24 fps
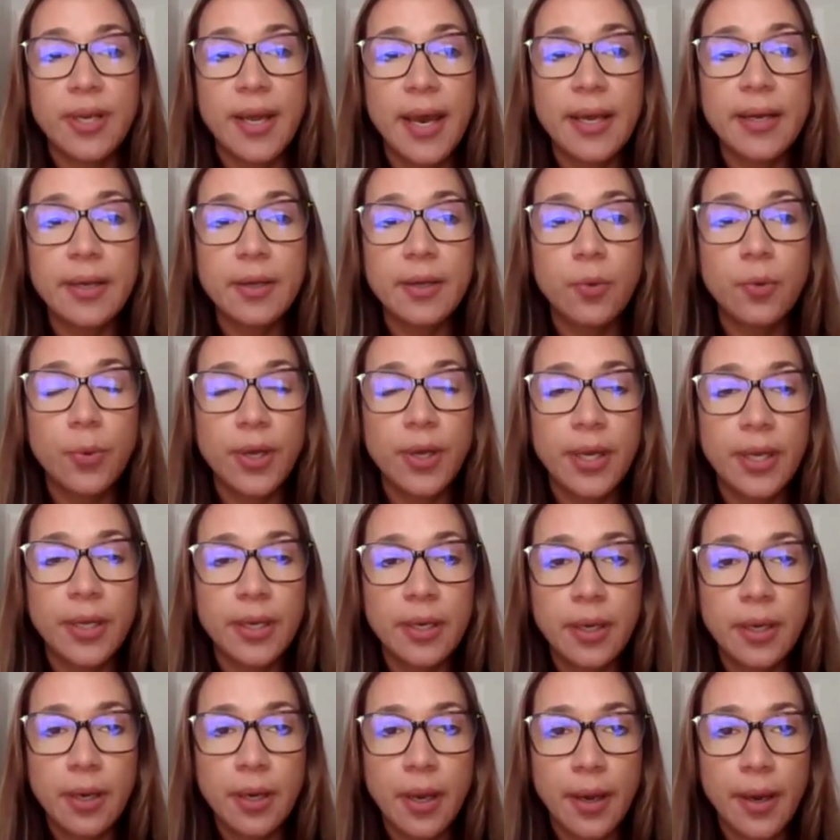
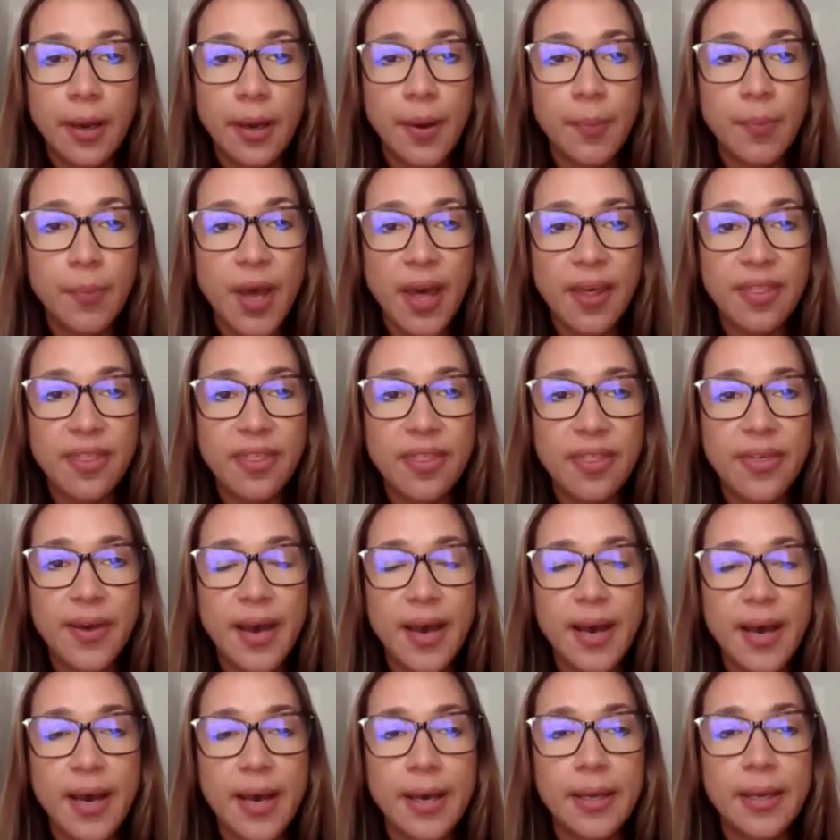inadequate
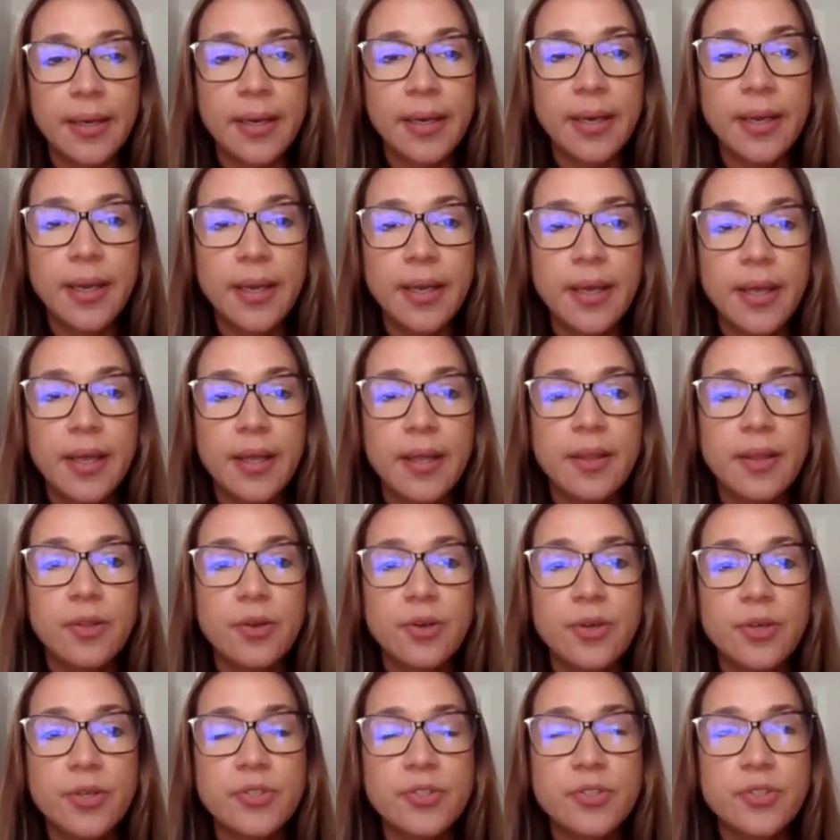that
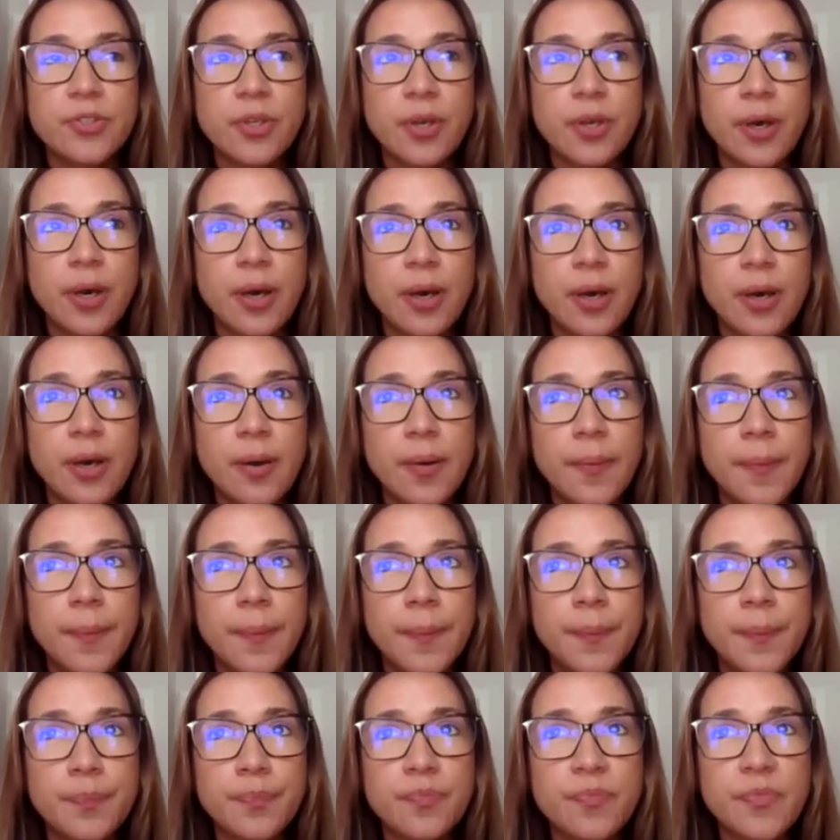there's
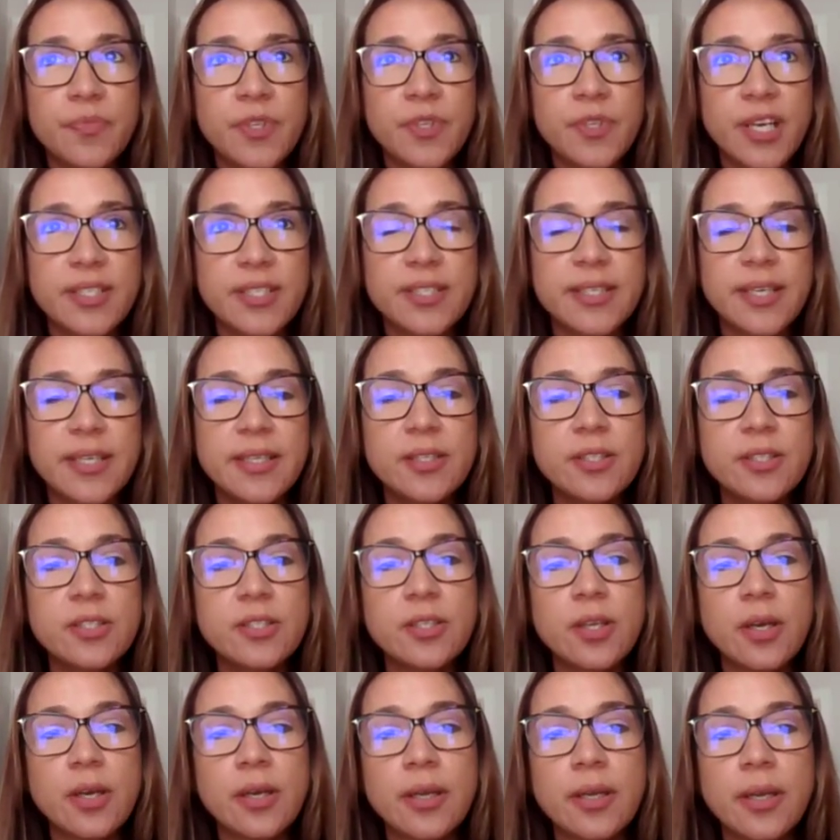a
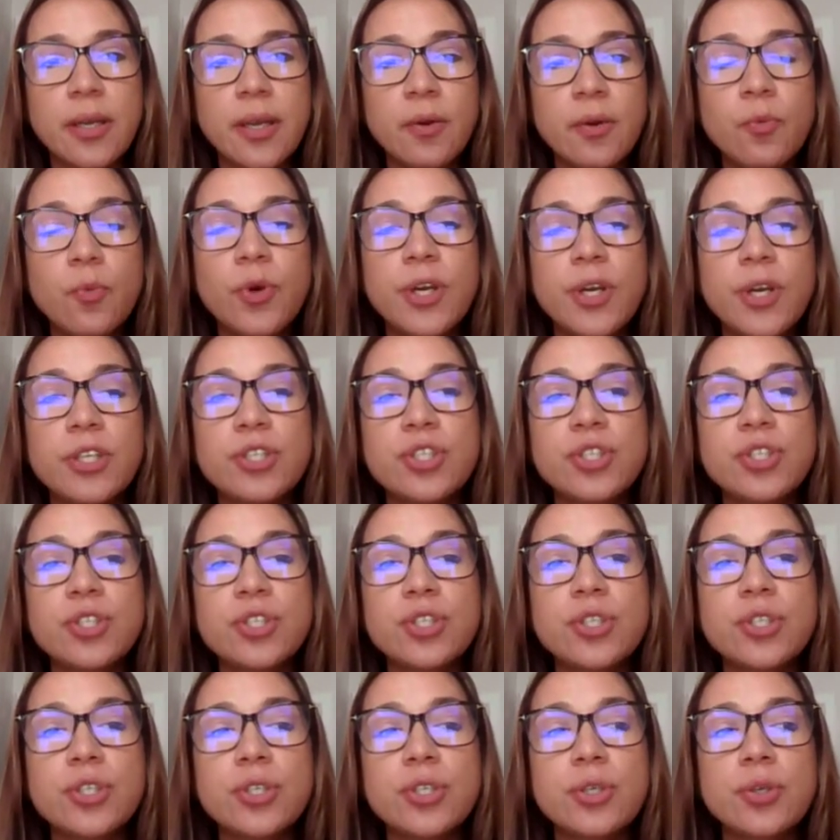sense in
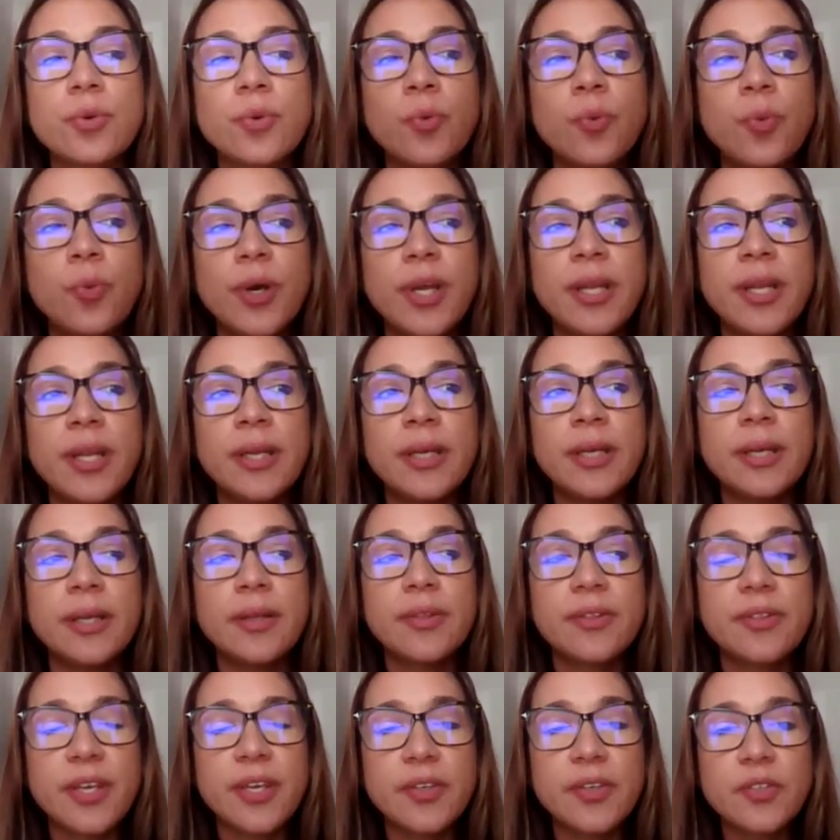which
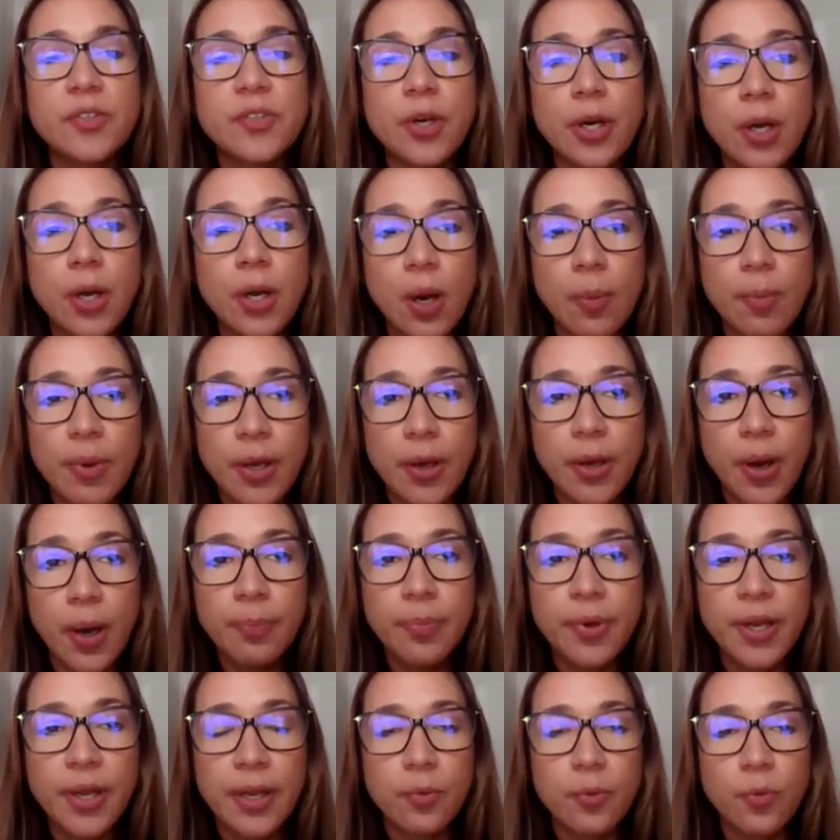when things are coming
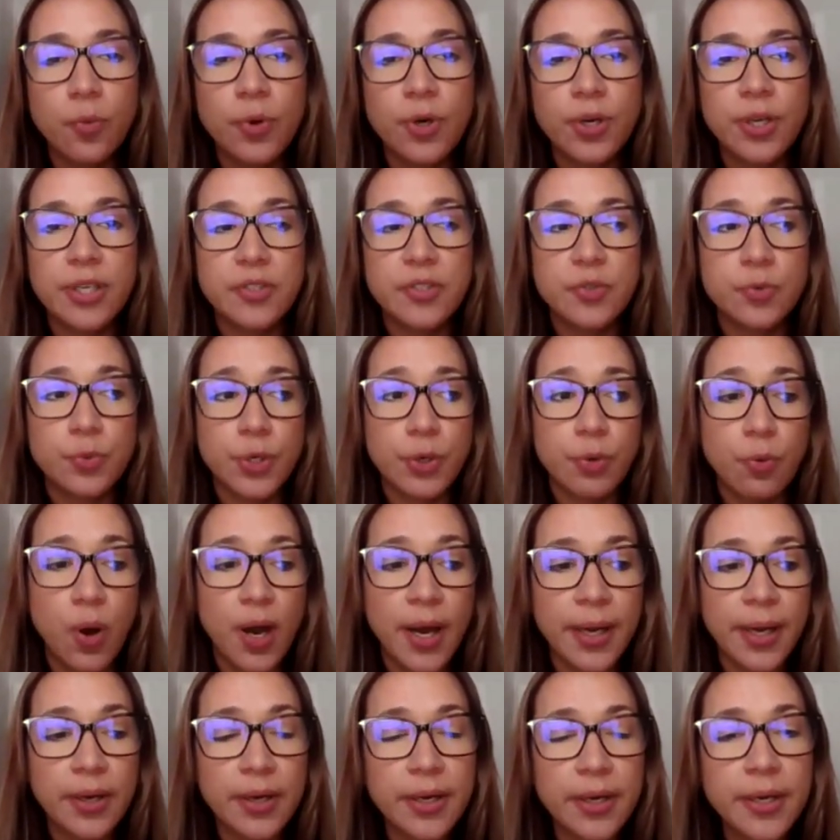up and work is
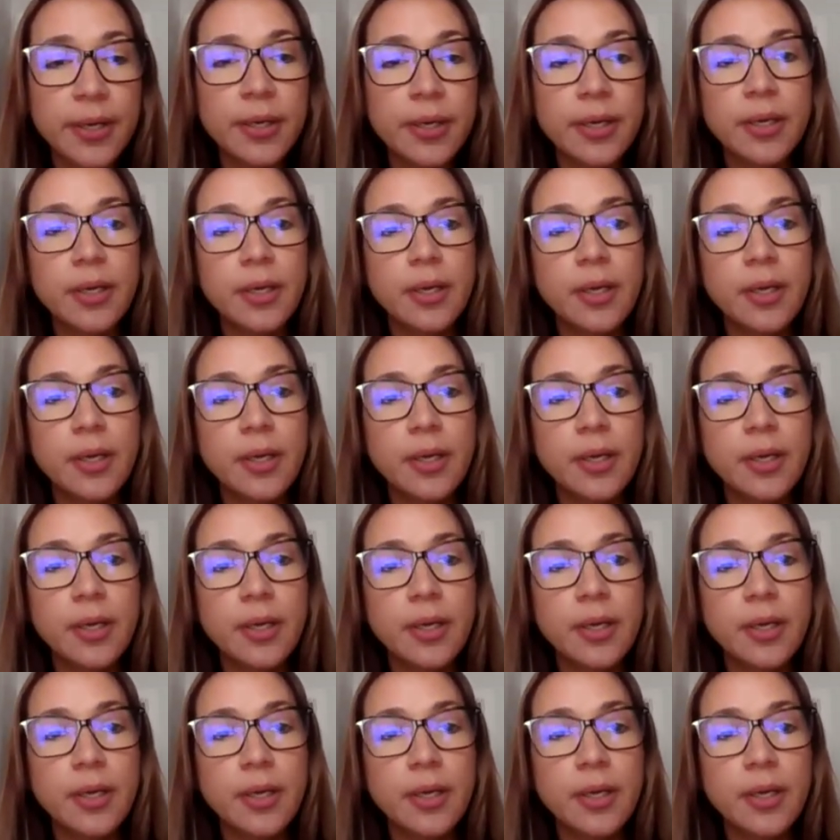required